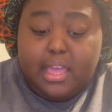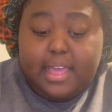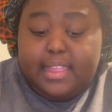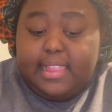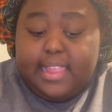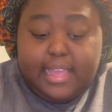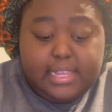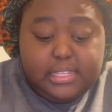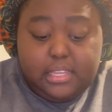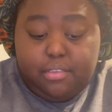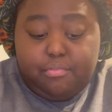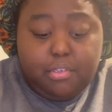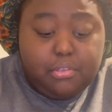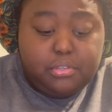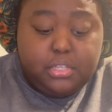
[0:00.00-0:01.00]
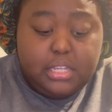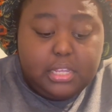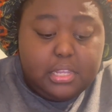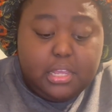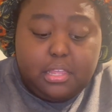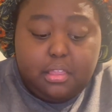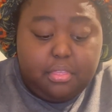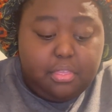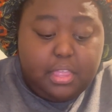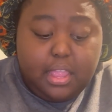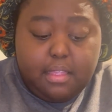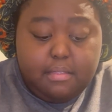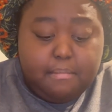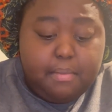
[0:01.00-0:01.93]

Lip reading: a lazy roast dinner, then